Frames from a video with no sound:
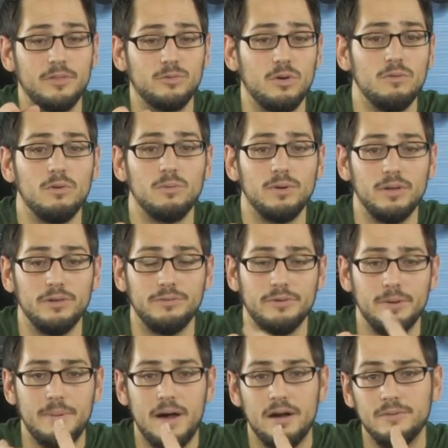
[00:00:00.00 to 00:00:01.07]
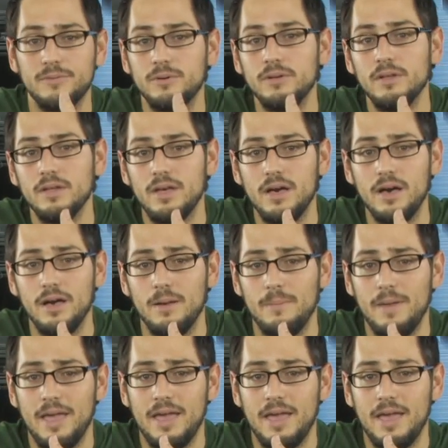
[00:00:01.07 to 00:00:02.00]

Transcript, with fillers: and the 12 volt rail is very powerful um,